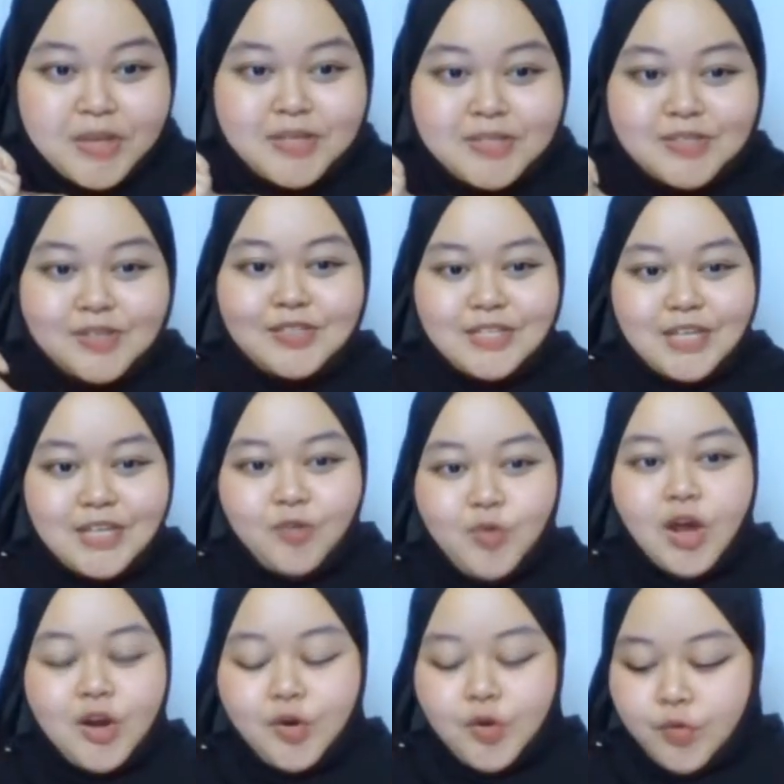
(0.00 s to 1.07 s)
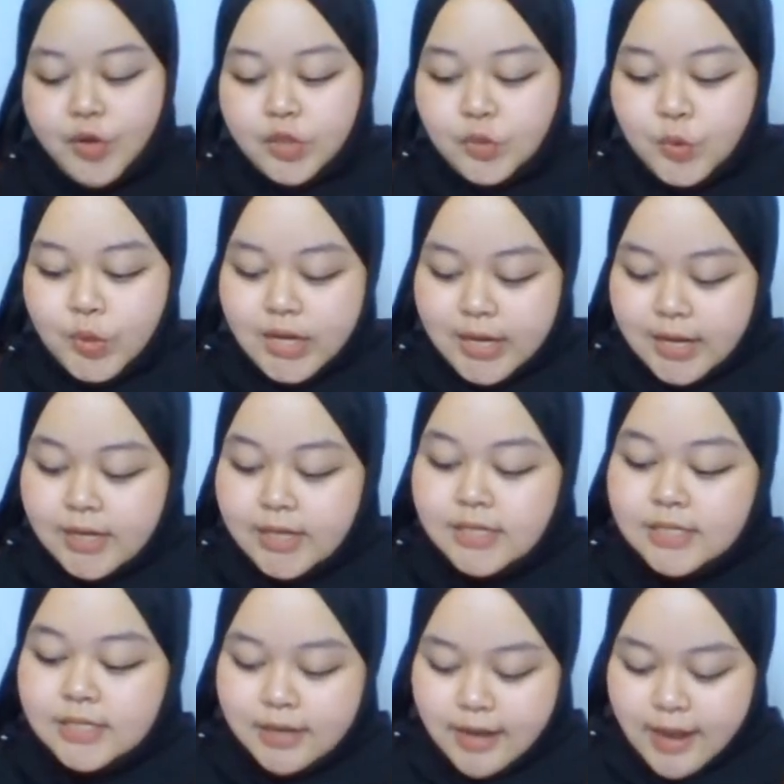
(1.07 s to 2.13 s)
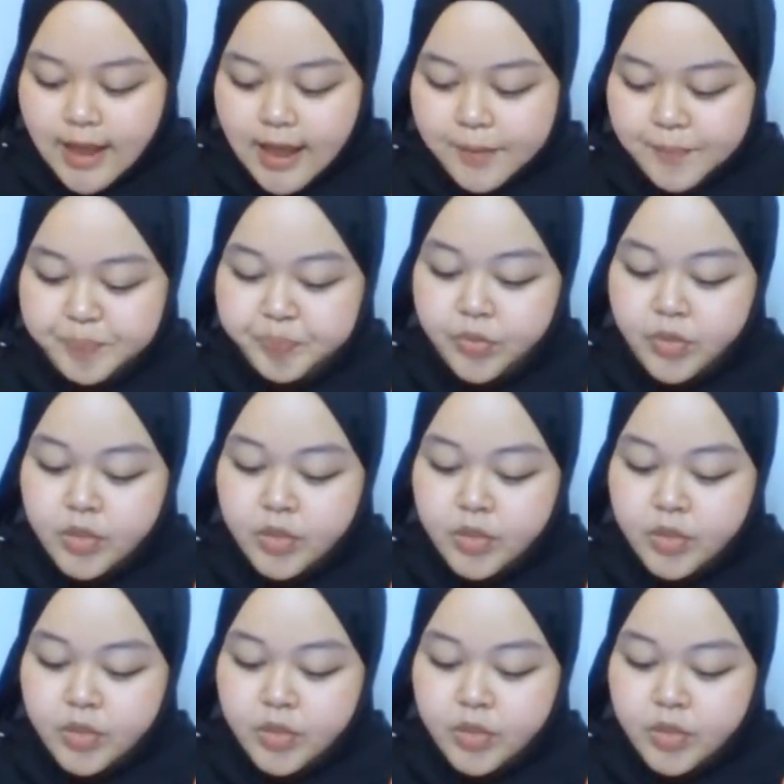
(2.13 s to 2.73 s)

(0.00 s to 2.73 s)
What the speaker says: So today we are going to learn that.